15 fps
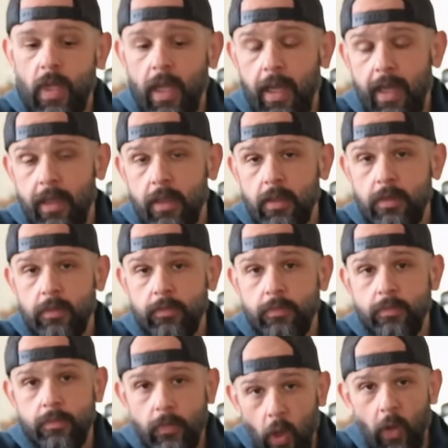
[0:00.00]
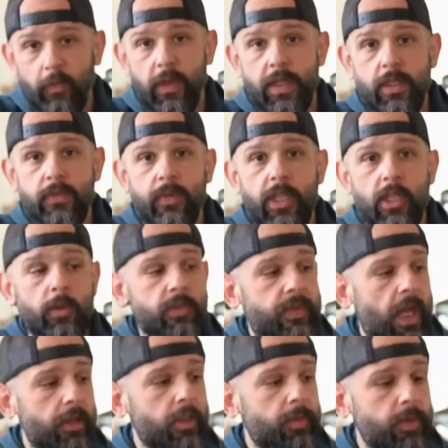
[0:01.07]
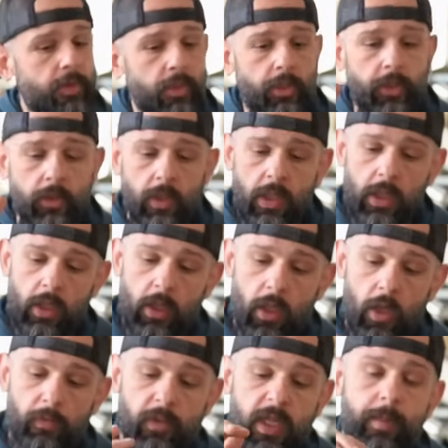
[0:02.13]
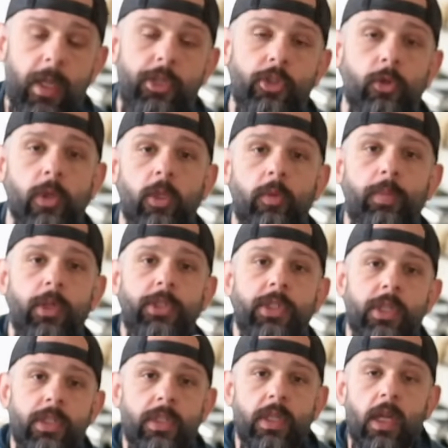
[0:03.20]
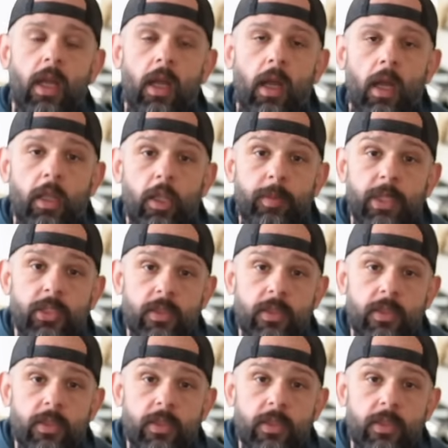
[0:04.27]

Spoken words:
And hopefully this video was valuable to you. Hopefully it made your griddle purchase a little bit